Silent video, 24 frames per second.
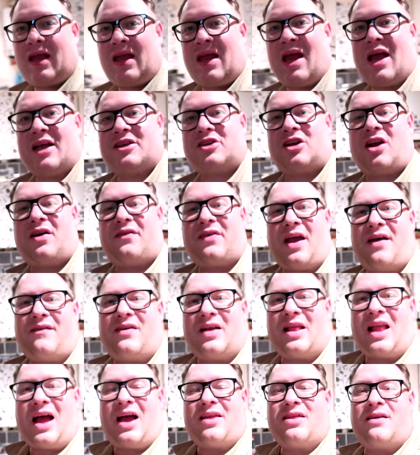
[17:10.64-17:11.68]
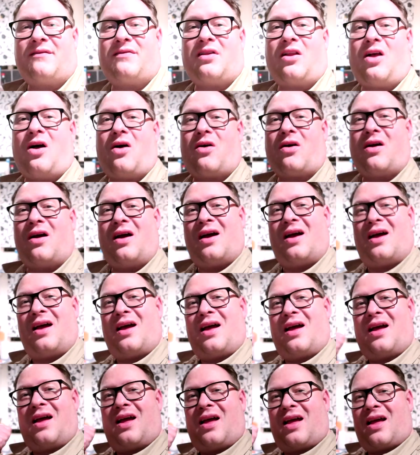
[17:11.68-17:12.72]
yeah, so don't forget, if you like the vlog,
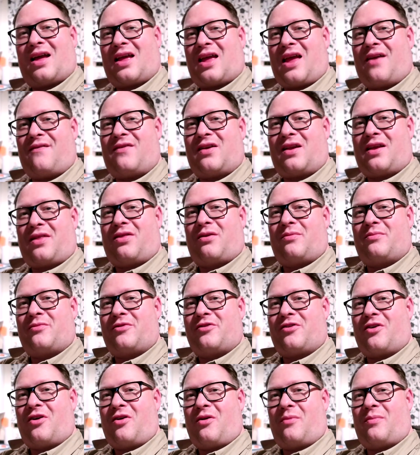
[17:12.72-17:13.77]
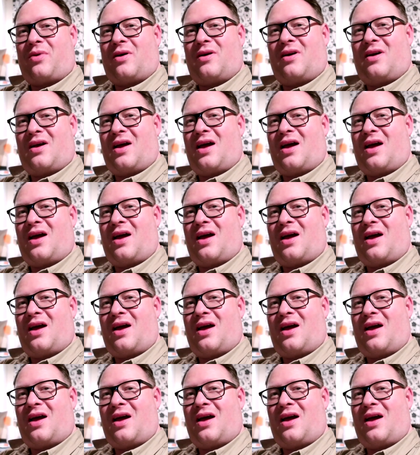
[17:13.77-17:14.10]
give it a thumbs up,